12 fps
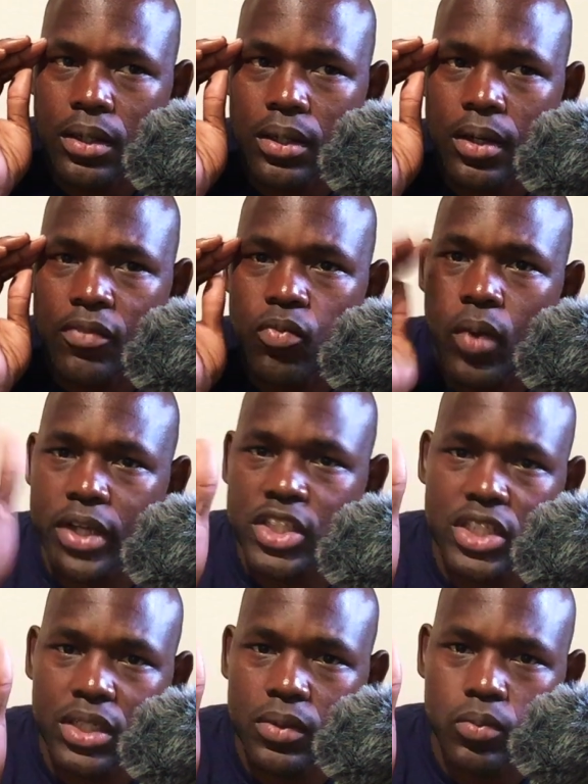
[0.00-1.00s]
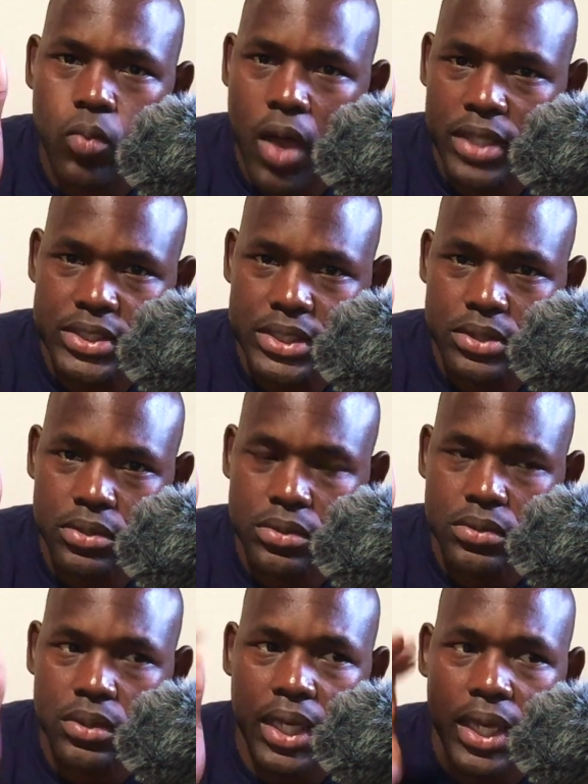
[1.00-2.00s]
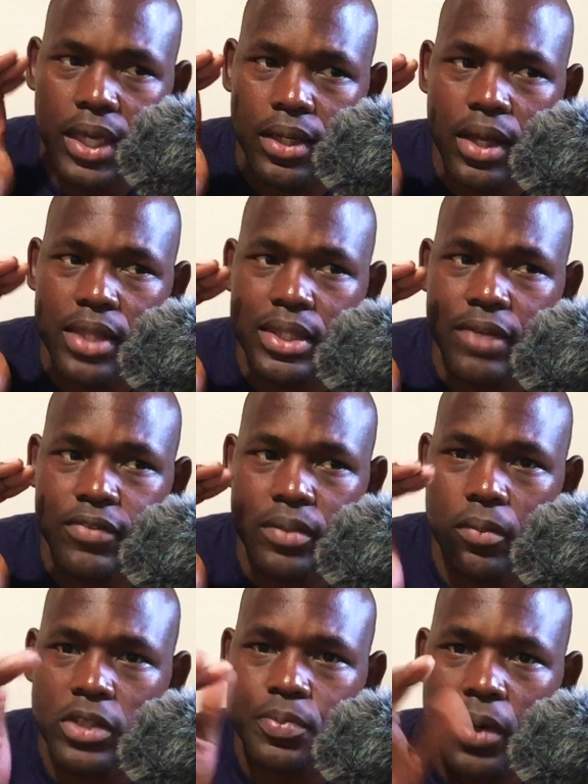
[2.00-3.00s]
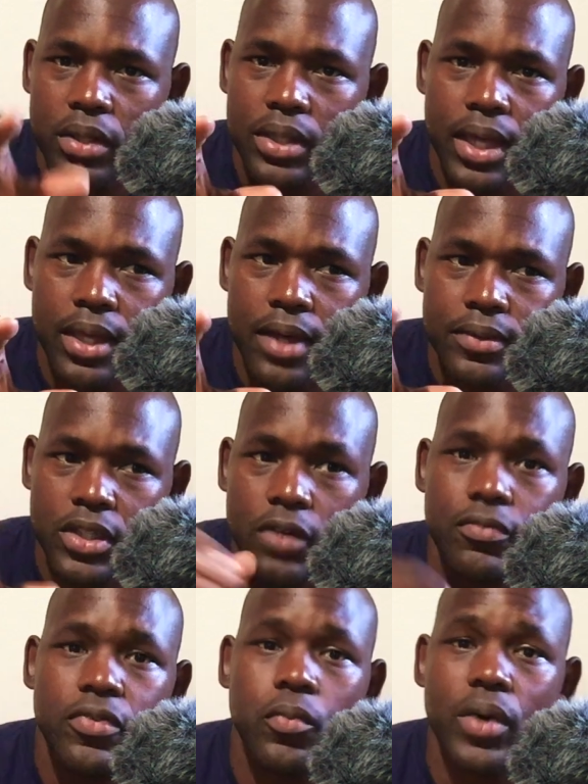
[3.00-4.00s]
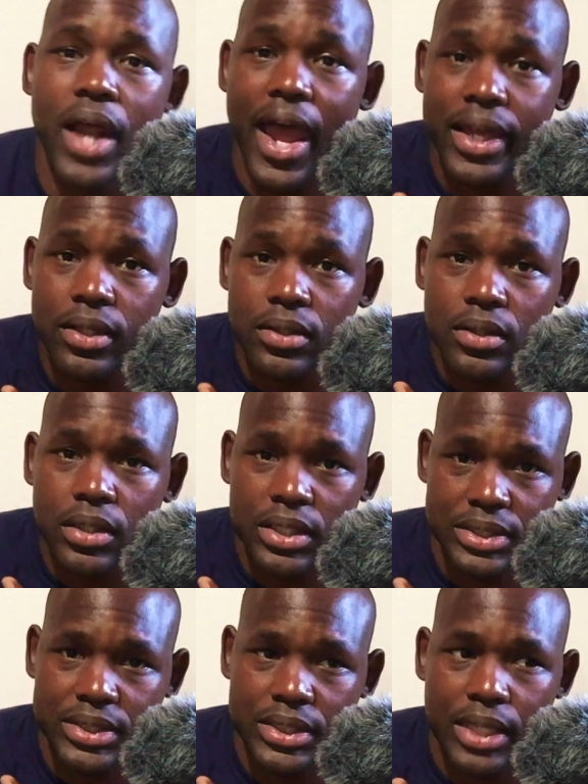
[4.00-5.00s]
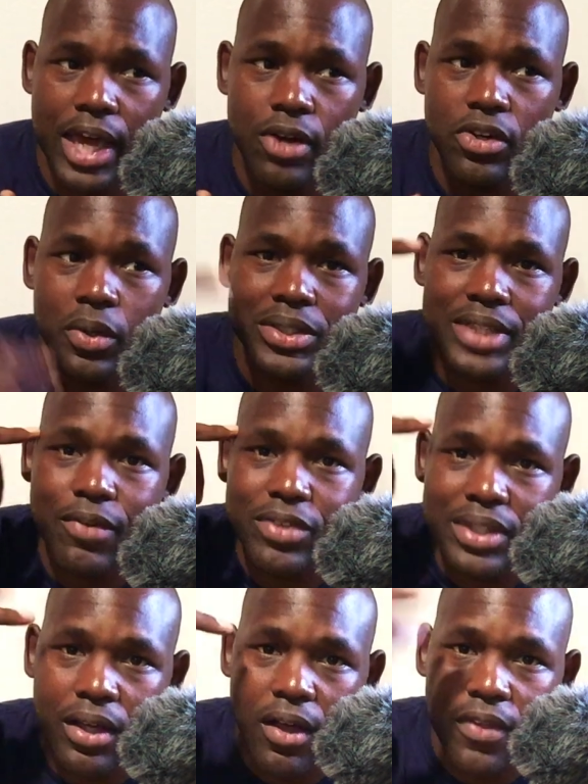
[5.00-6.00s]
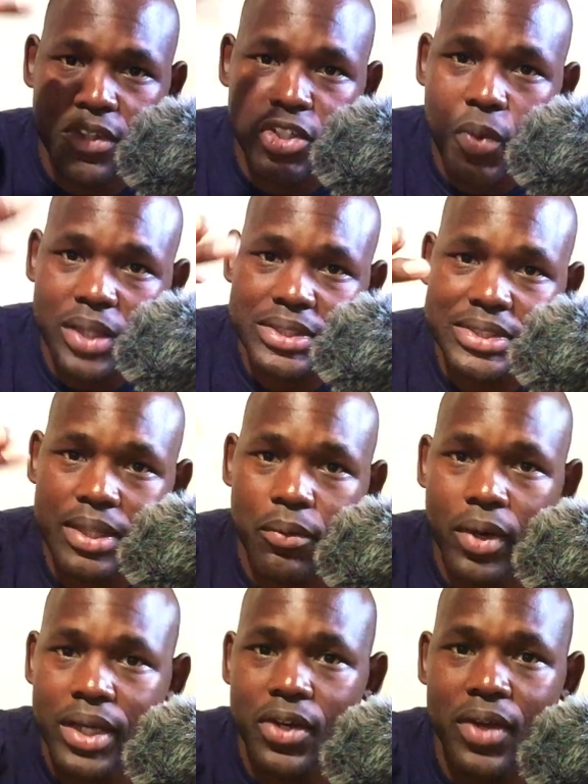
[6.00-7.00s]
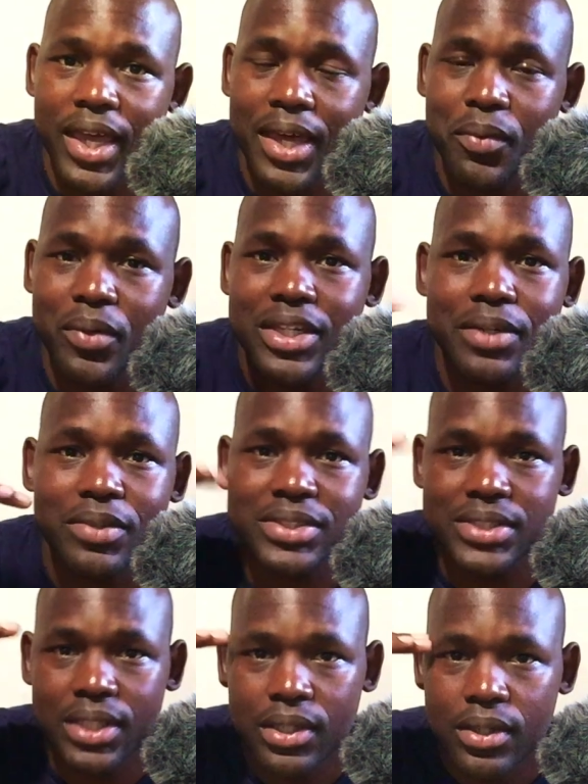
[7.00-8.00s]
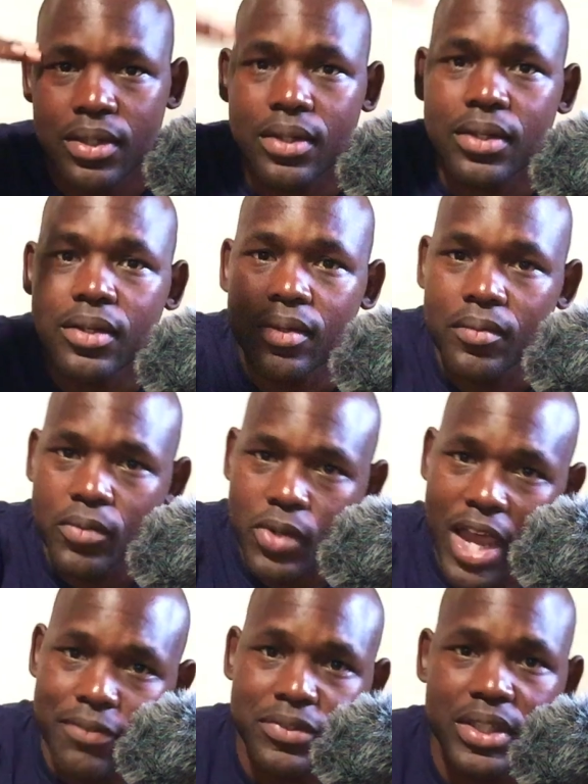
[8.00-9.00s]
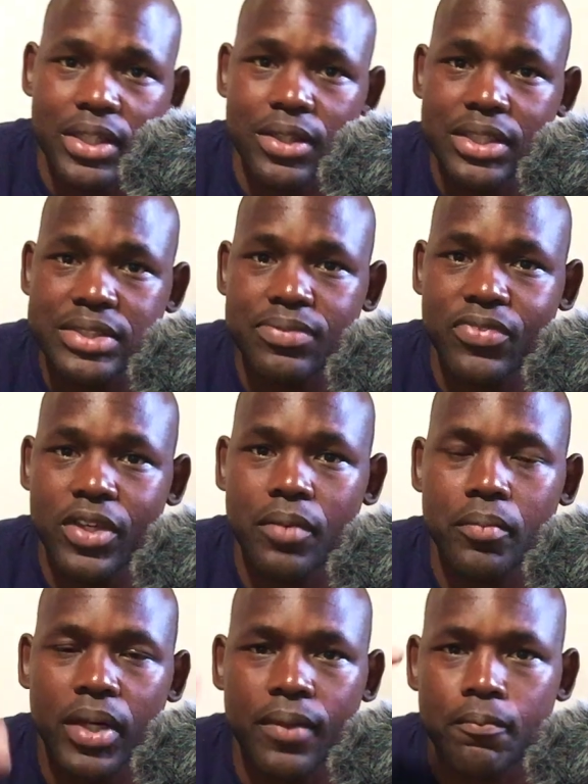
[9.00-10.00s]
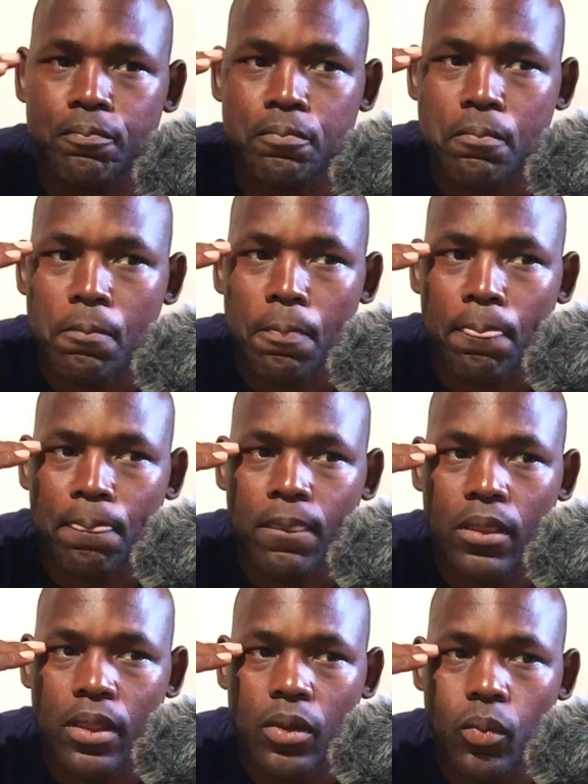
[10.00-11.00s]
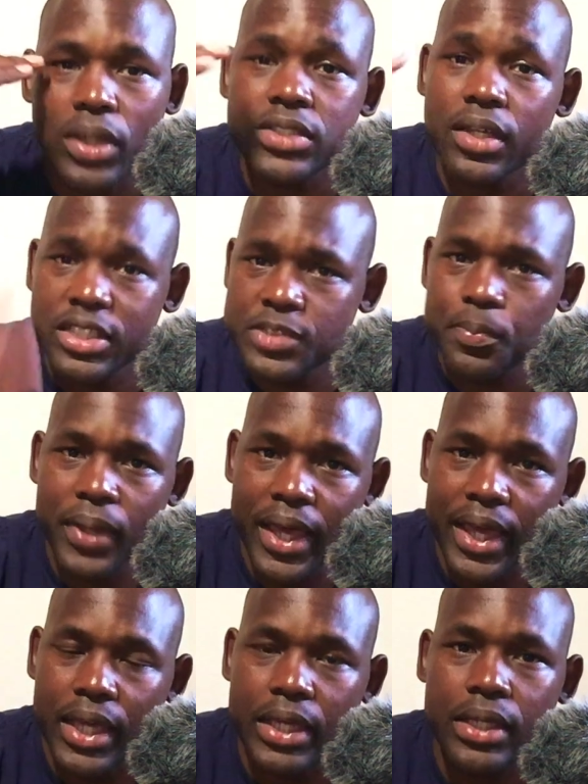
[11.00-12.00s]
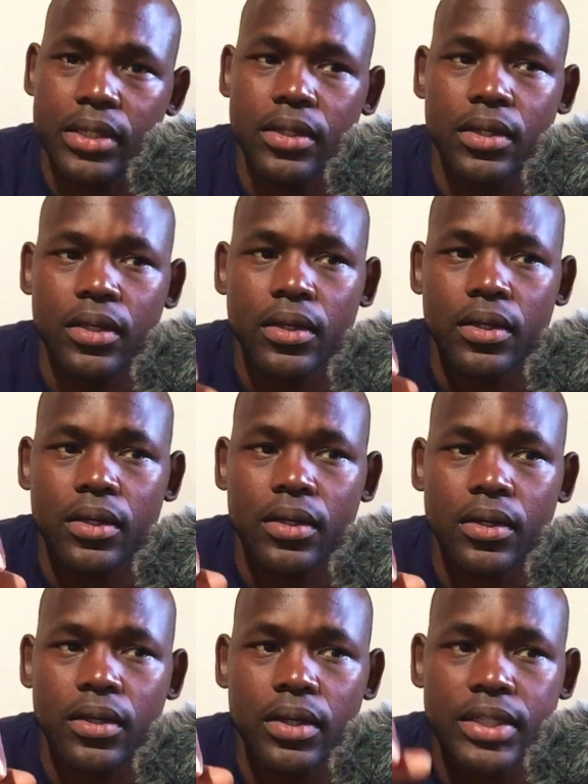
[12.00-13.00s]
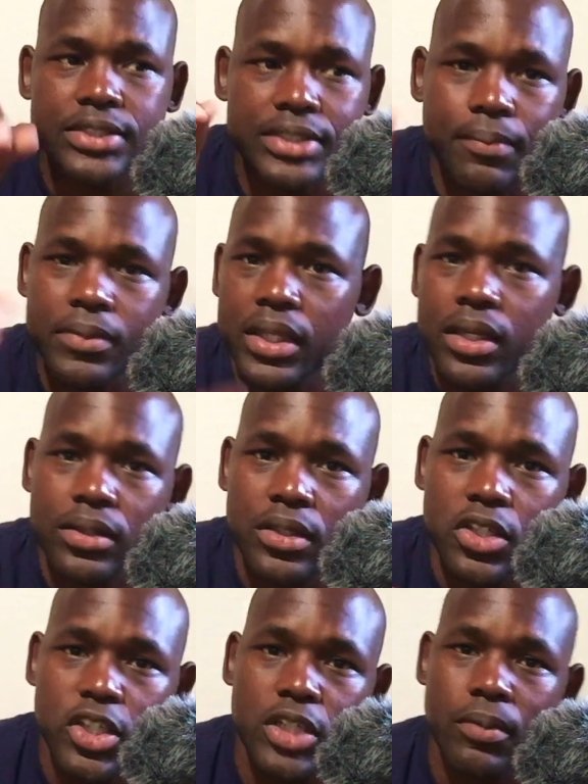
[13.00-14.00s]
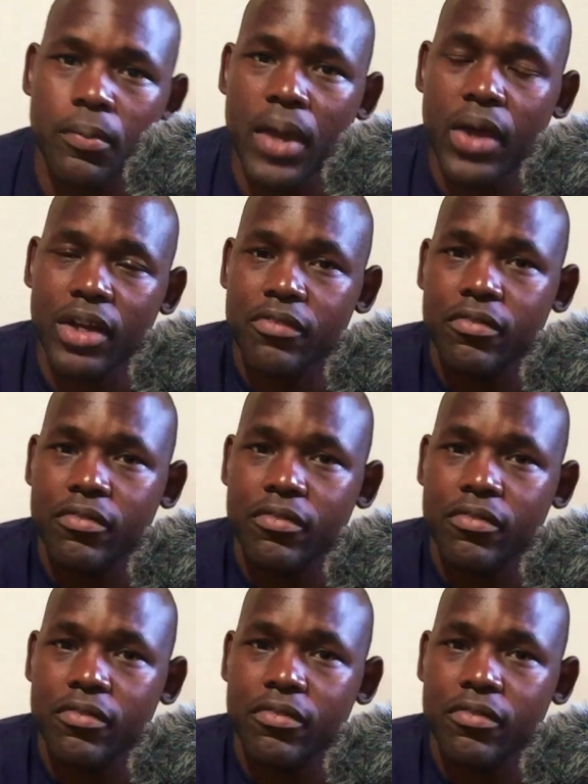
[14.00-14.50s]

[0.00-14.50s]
of what she wanted. And I think for the most part that, you know, from what I can see, I don't know everything, all the nuances that were in her head when she was crafting this film, but what's on display is something she should be proud of,